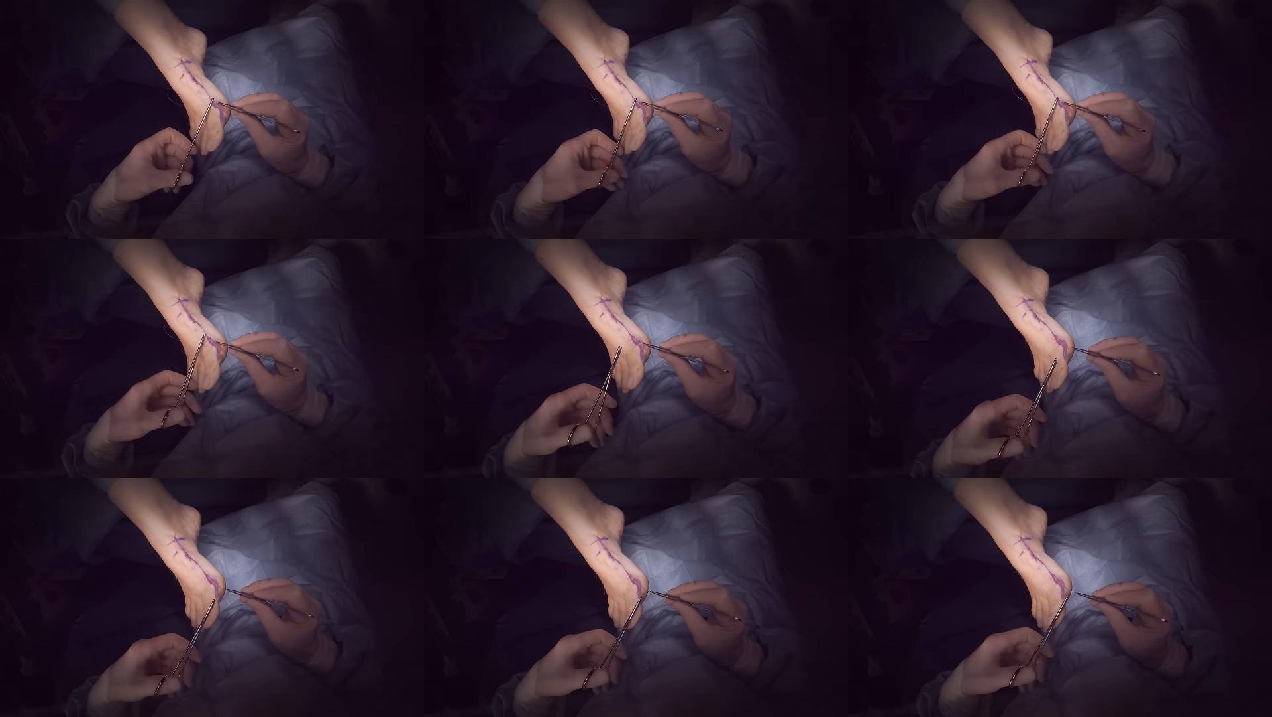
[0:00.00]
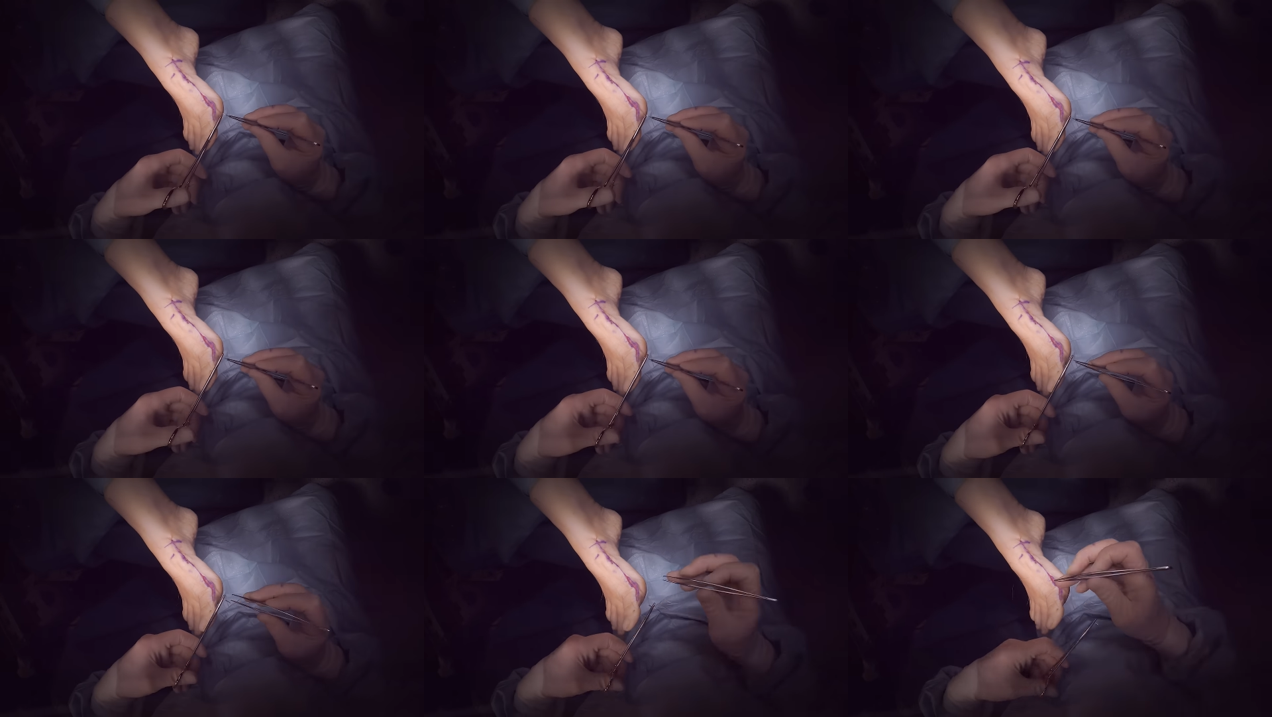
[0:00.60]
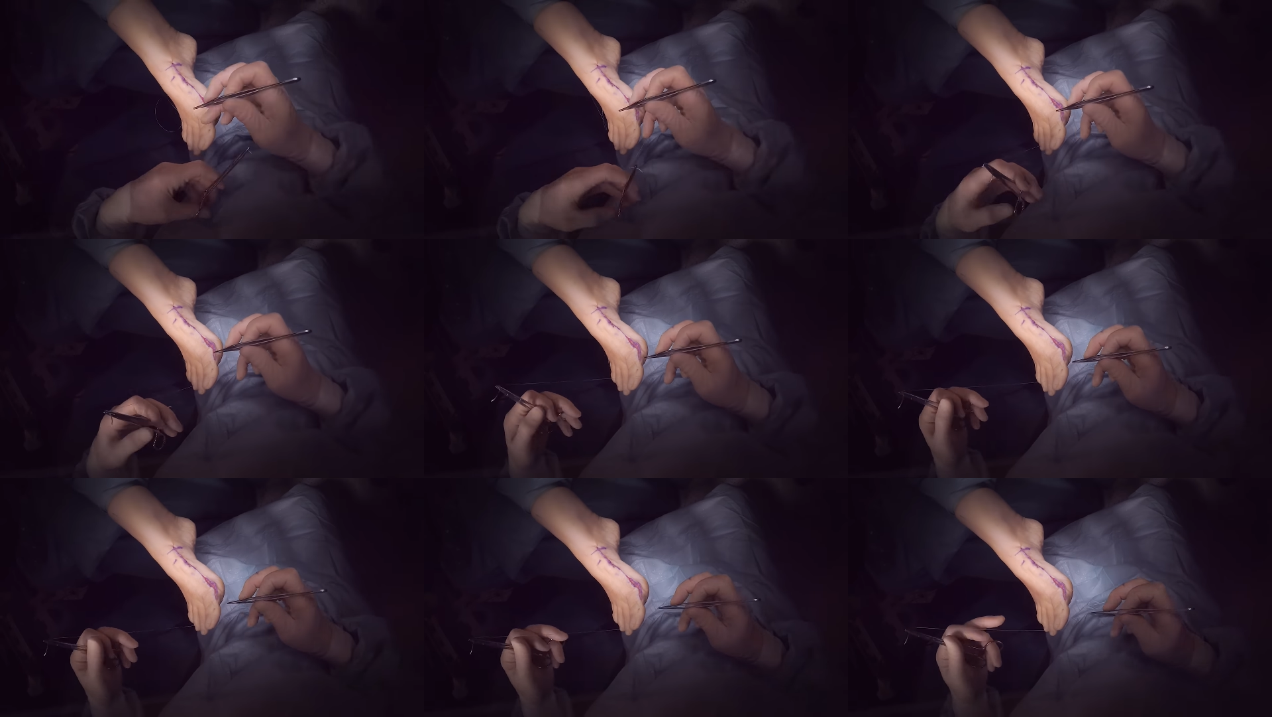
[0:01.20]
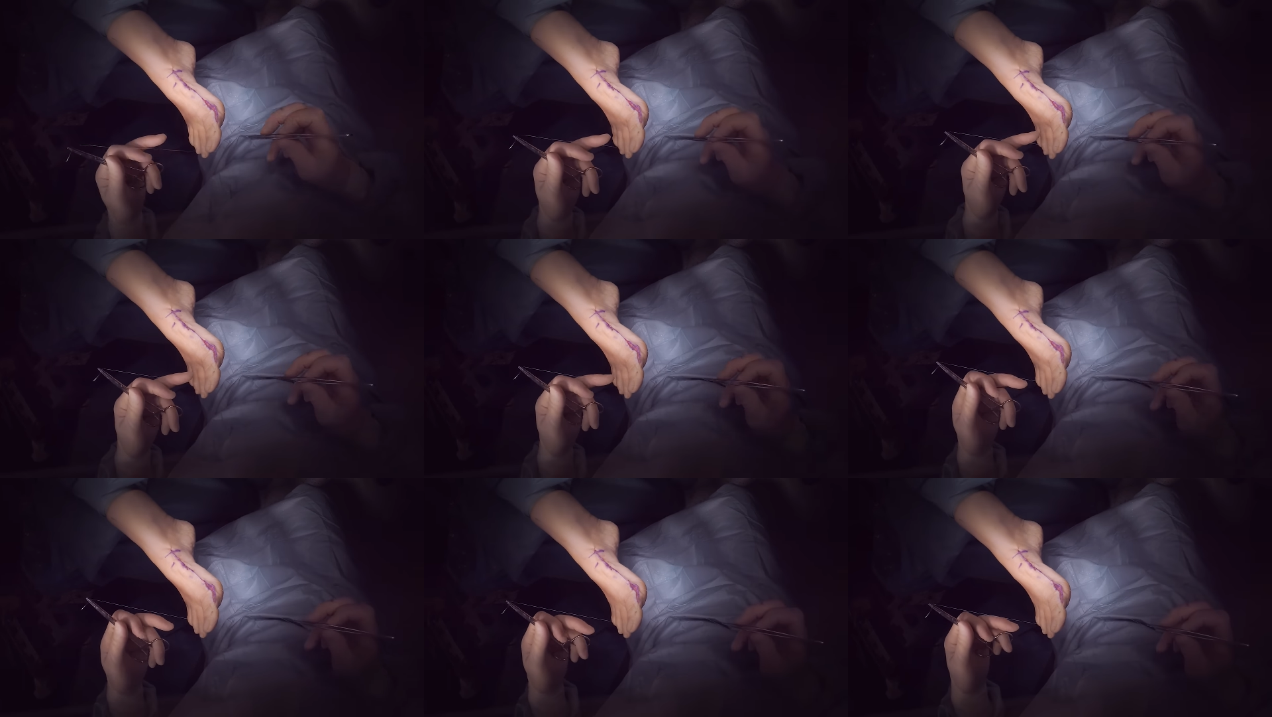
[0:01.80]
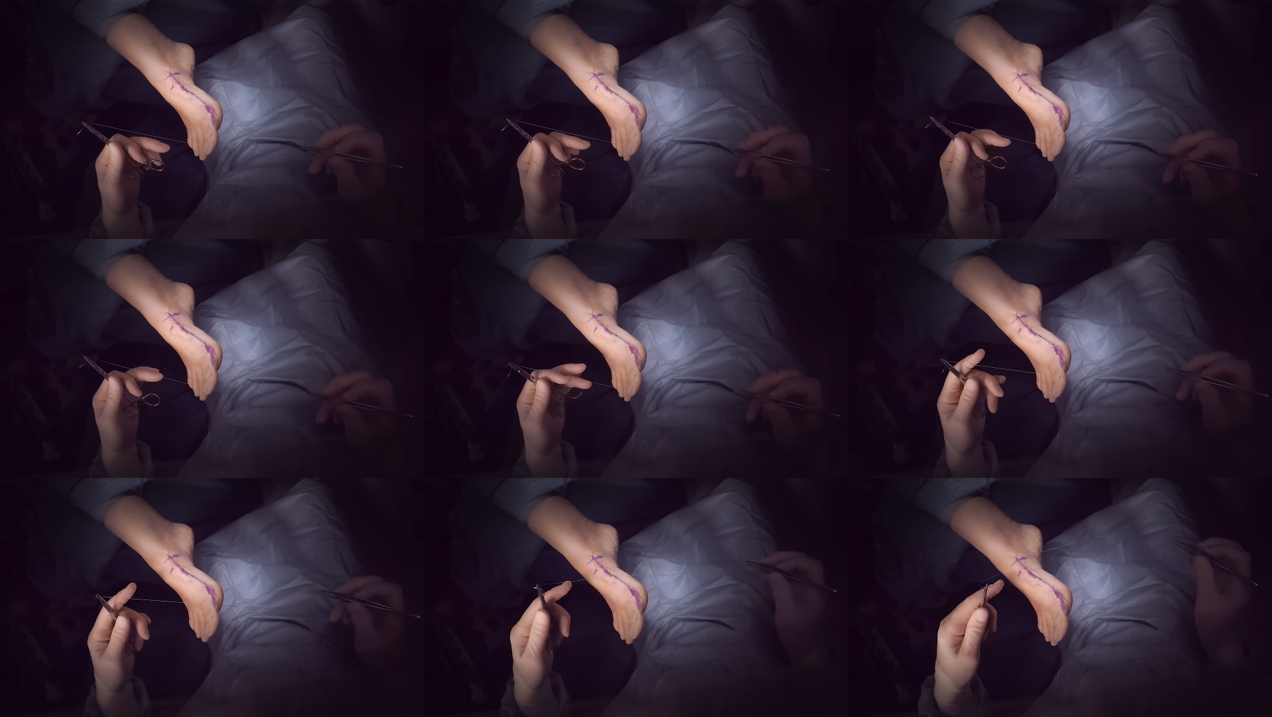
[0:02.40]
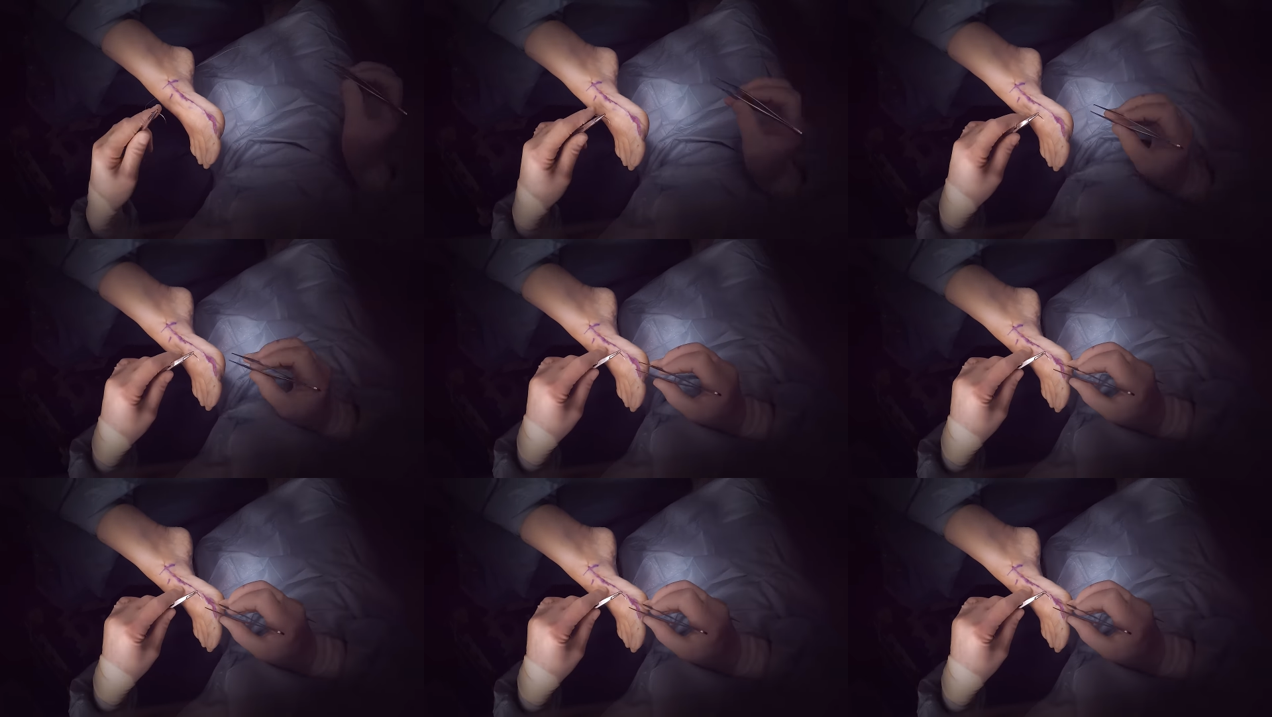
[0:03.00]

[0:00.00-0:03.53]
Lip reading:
(no speaker visible)